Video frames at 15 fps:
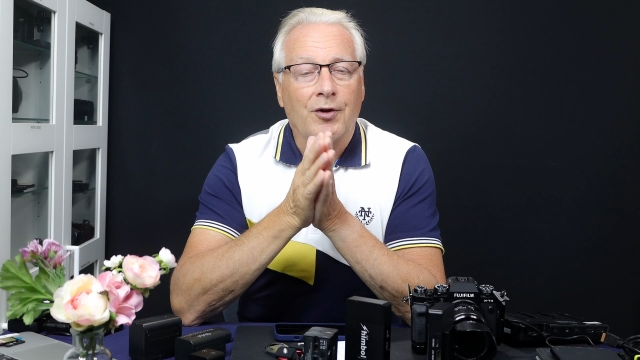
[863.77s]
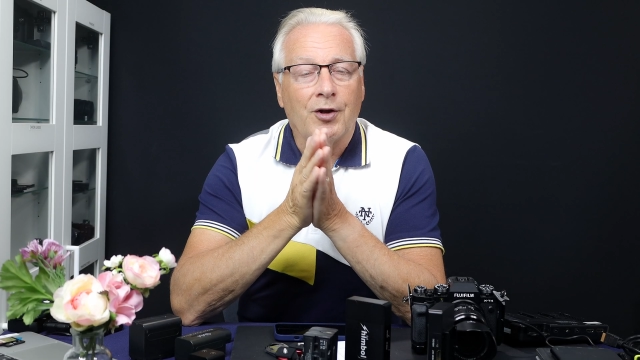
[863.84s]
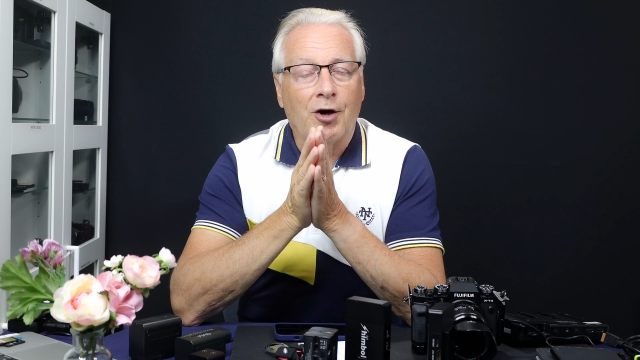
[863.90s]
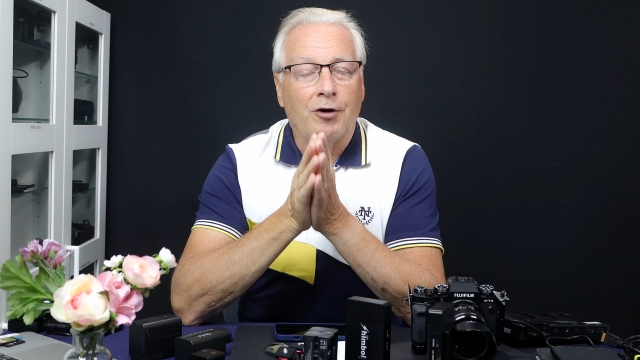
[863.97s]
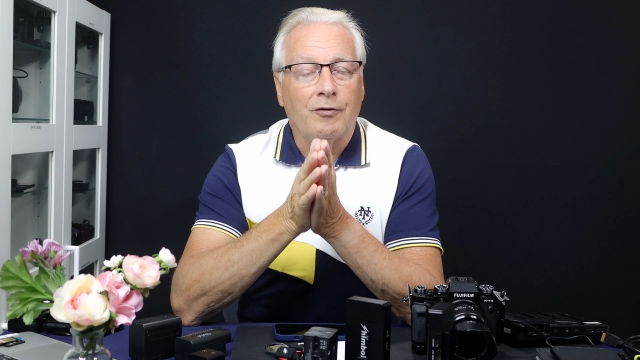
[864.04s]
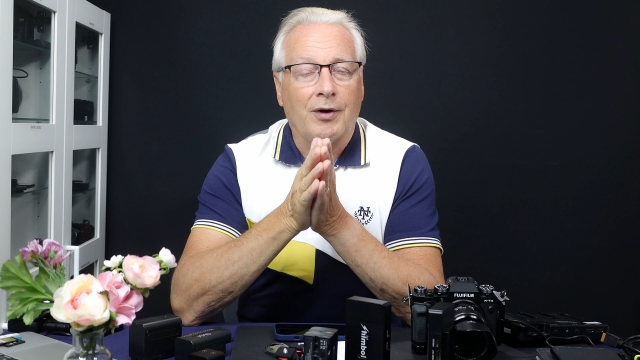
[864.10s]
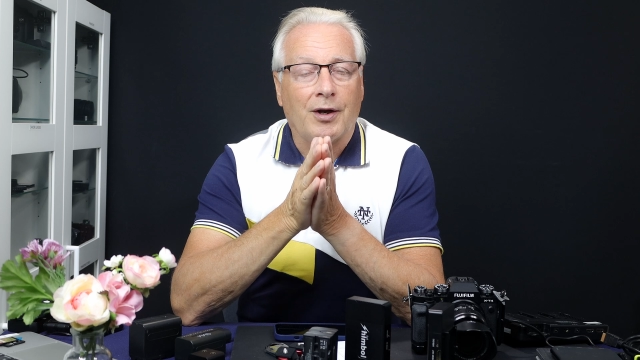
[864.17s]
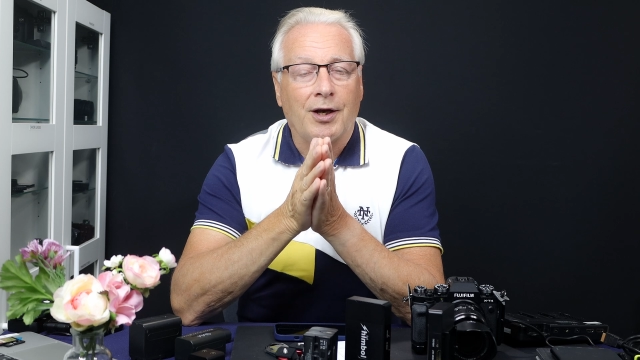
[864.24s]
the
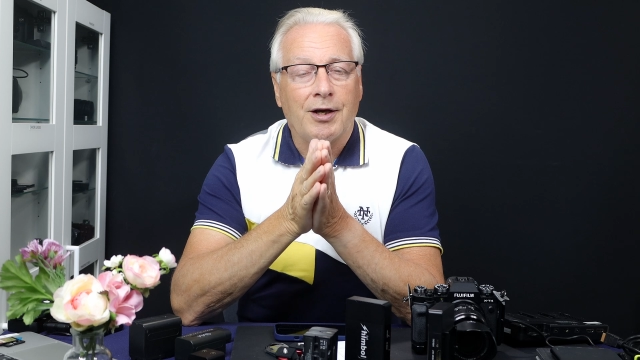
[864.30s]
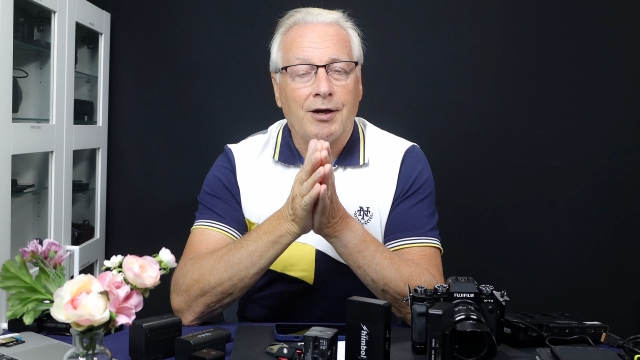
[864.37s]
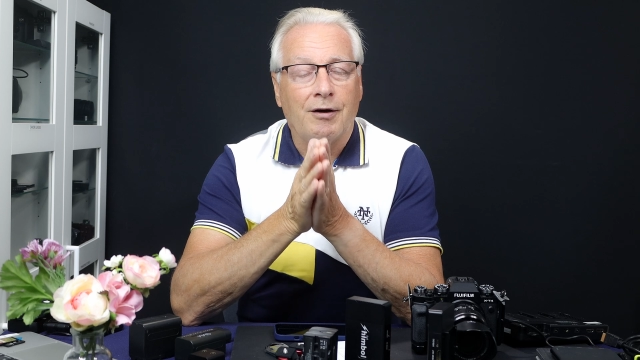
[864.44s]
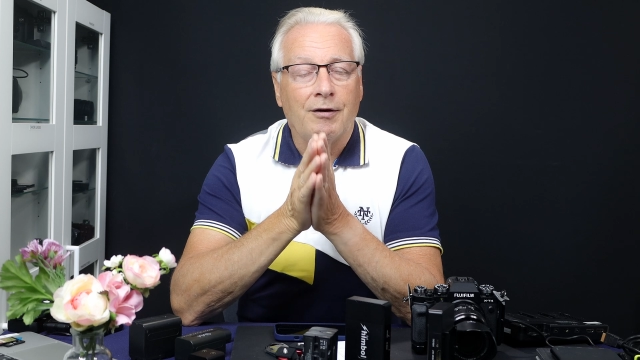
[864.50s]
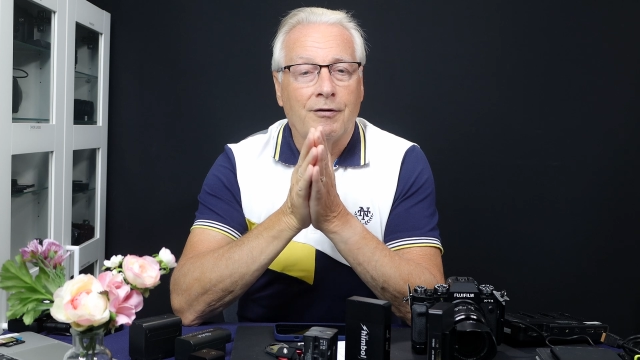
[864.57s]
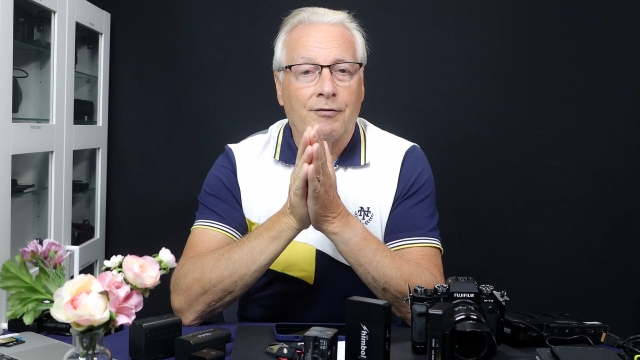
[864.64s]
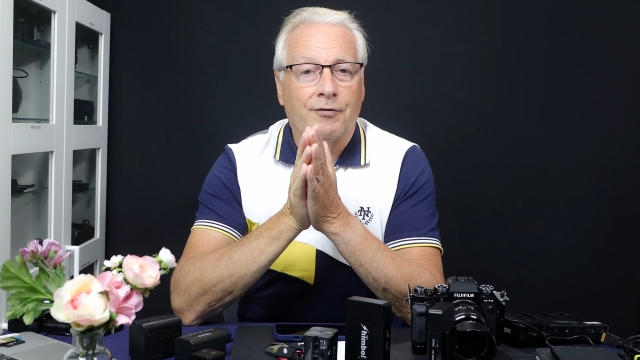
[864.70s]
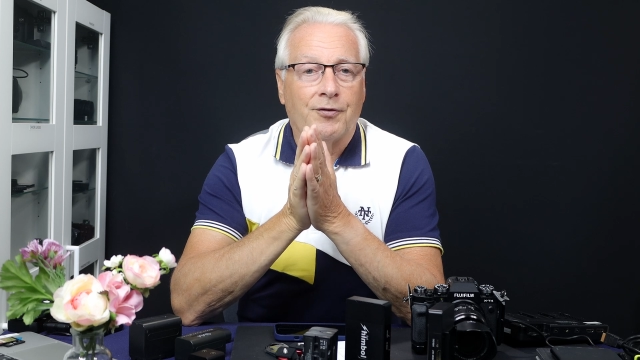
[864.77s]
overlay
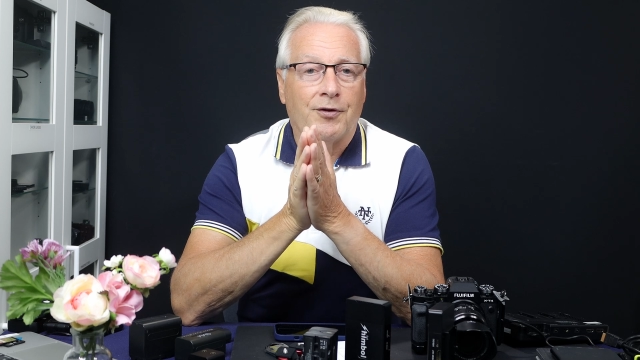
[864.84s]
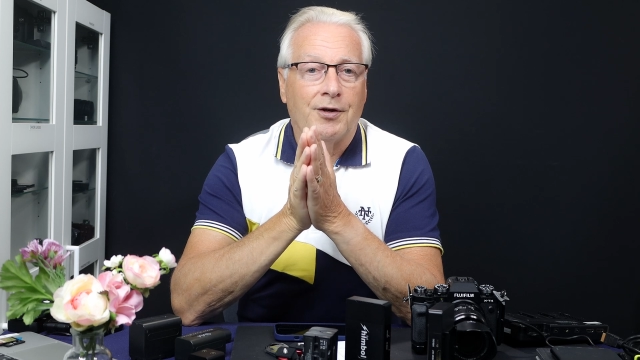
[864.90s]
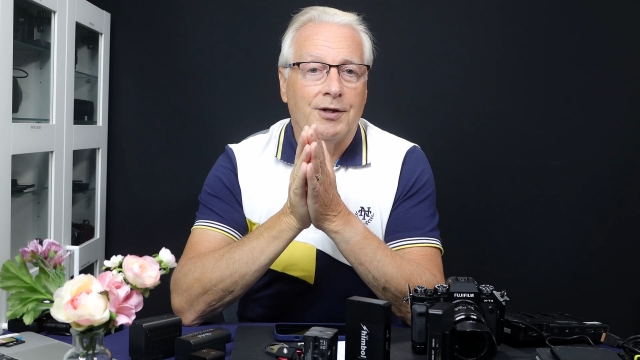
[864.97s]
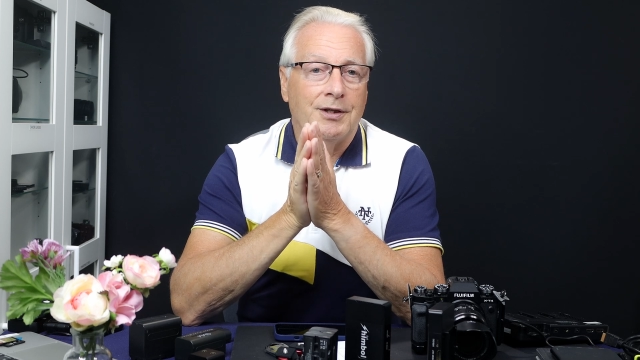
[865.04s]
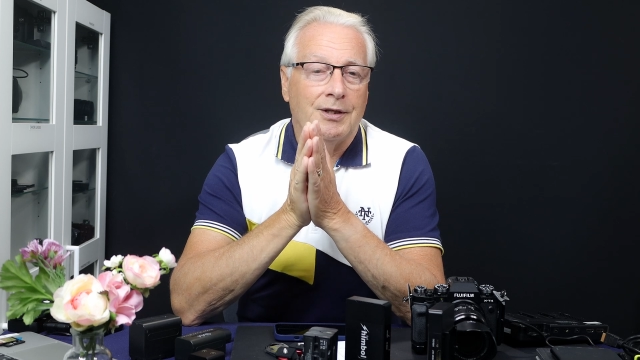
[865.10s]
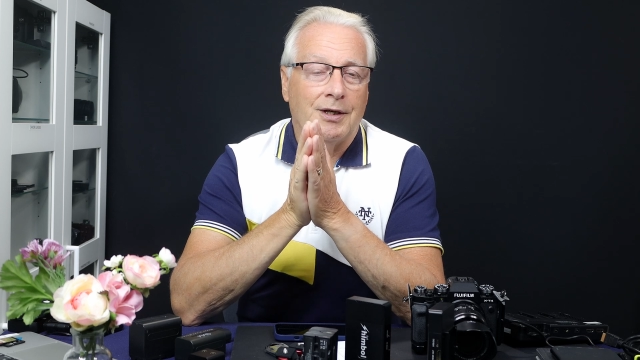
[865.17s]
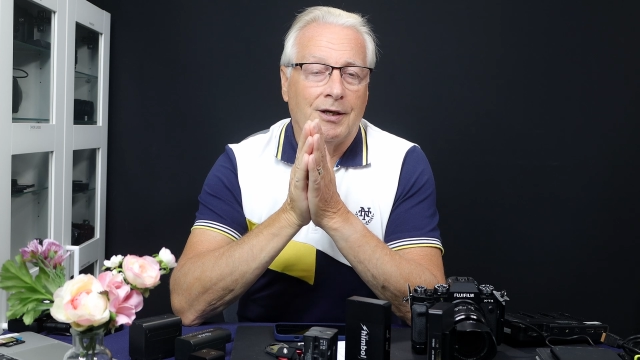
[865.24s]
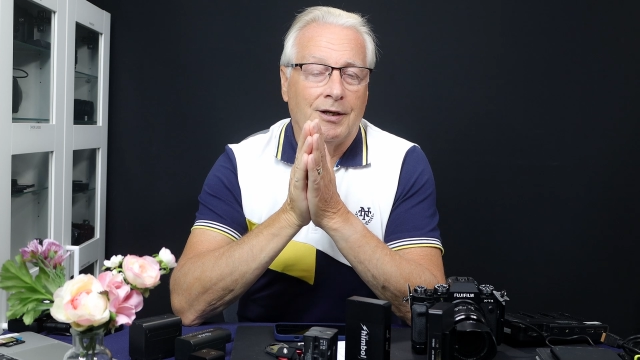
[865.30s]
of
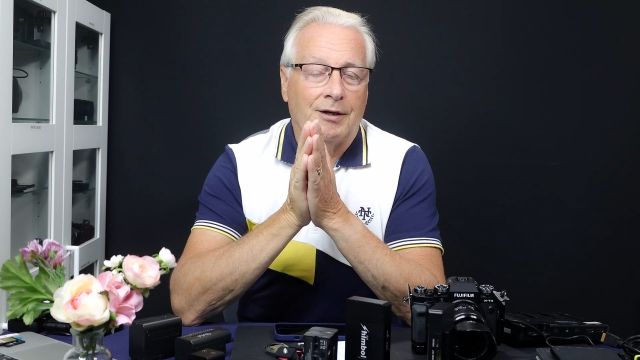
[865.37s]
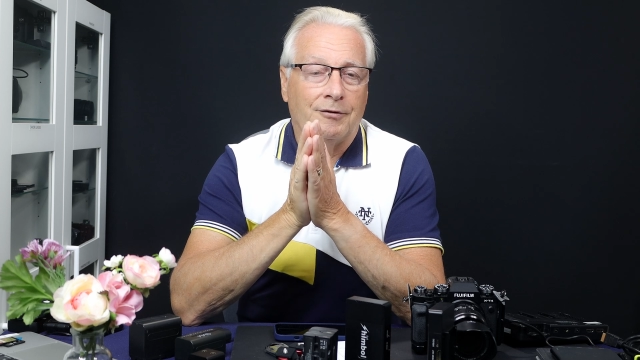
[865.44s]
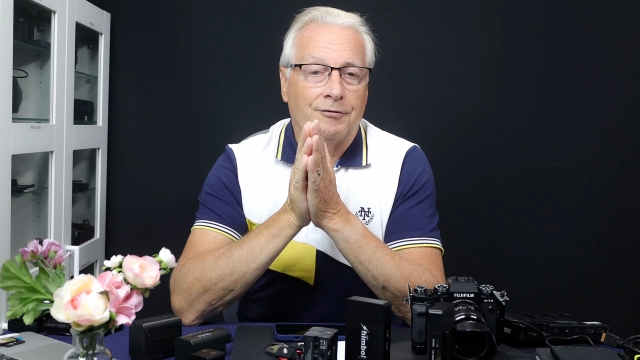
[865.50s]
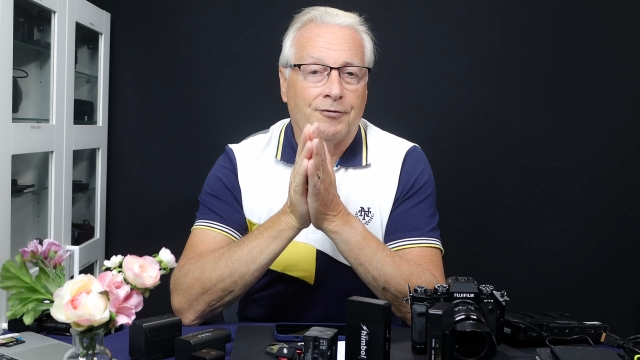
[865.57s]
the uh,